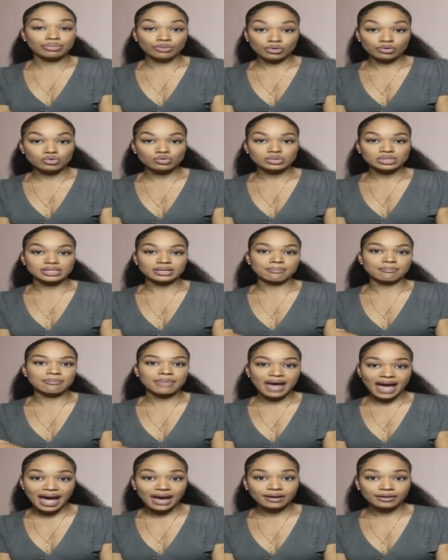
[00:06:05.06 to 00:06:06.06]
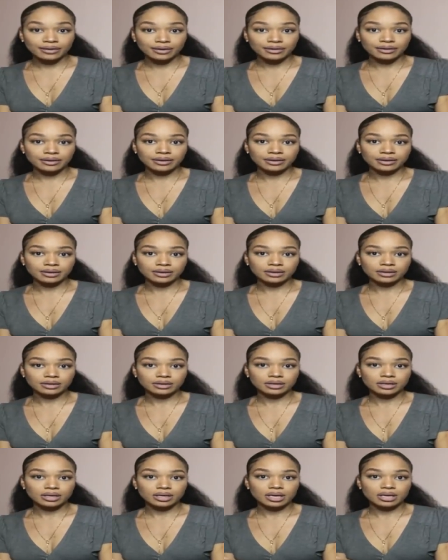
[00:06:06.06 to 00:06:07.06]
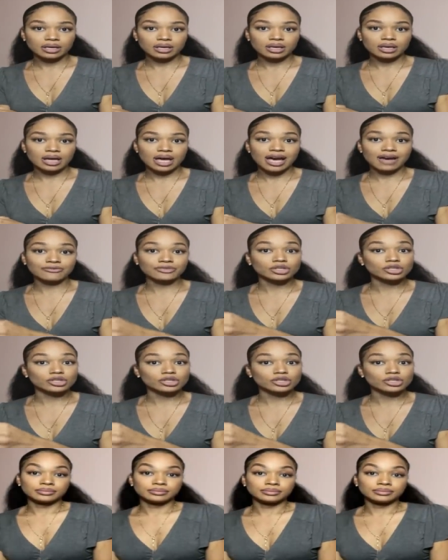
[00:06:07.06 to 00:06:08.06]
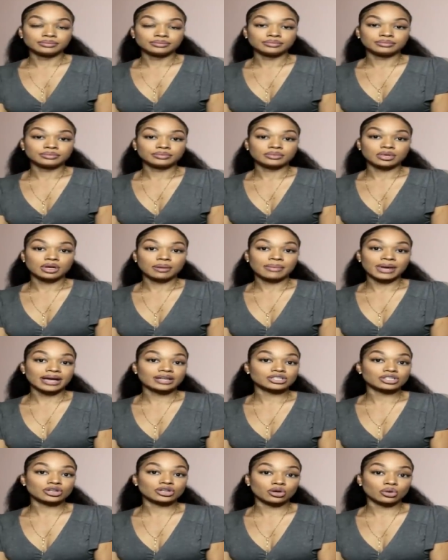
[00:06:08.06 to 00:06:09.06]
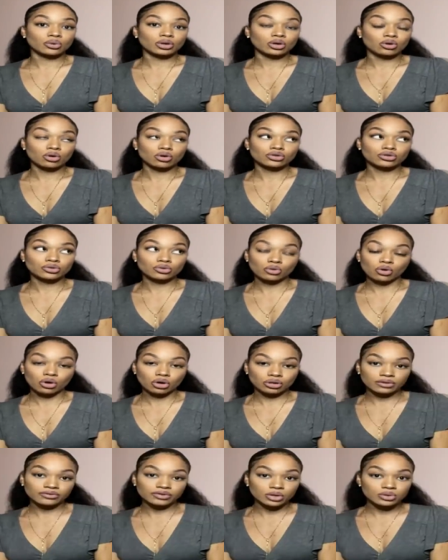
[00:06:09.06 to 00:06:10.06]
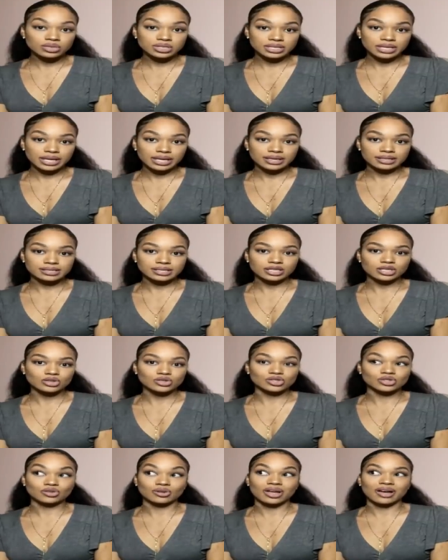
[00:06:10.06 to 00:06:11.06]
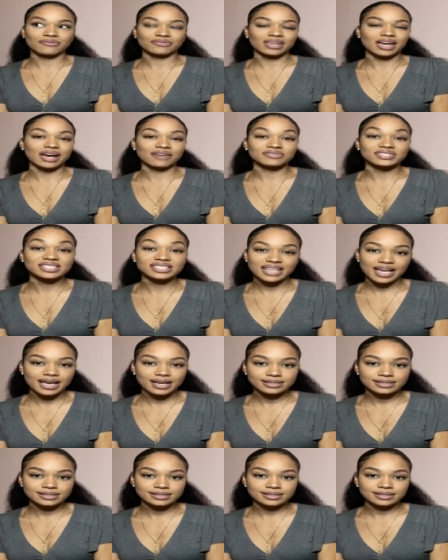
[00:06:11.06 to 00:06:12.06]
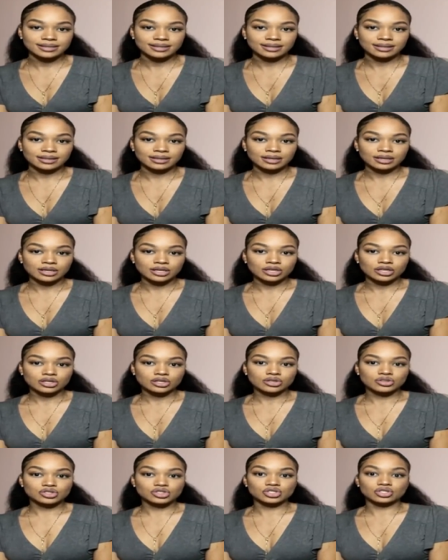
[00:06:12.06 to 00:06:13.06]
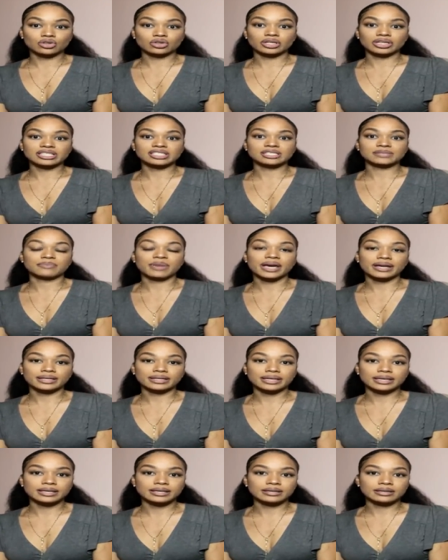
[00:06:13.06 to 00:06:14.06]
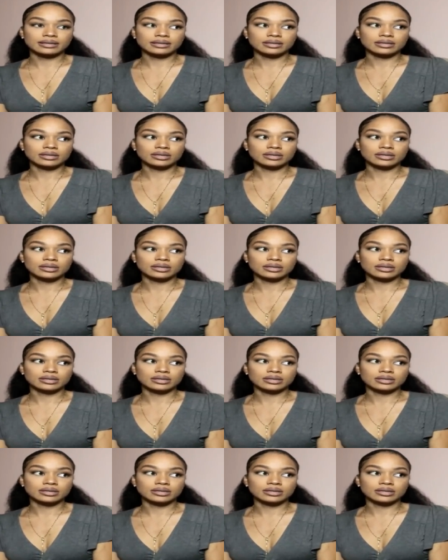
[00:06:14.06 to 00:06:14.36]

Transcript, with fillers: bruised and battered after that. Imagine going through all of those things and you still have to have sex. You're still expected